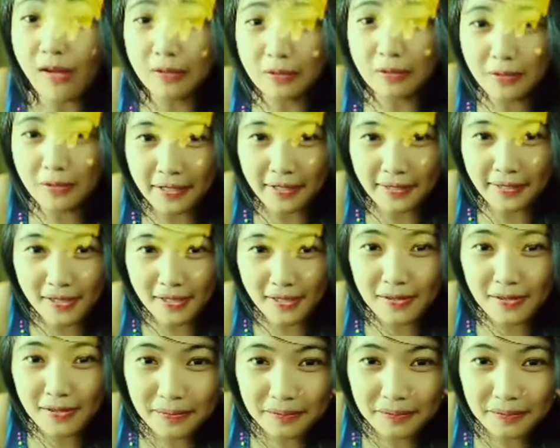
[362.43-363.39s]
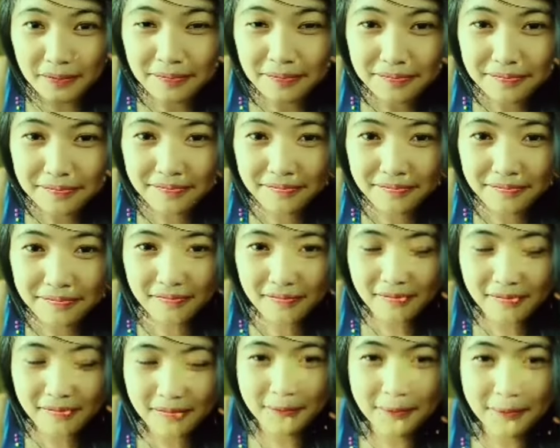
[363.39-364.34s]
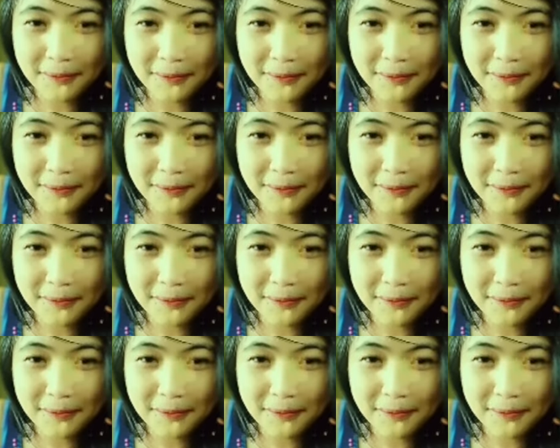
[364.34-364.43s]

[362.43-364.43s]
high. Oh, okay. Ex uh,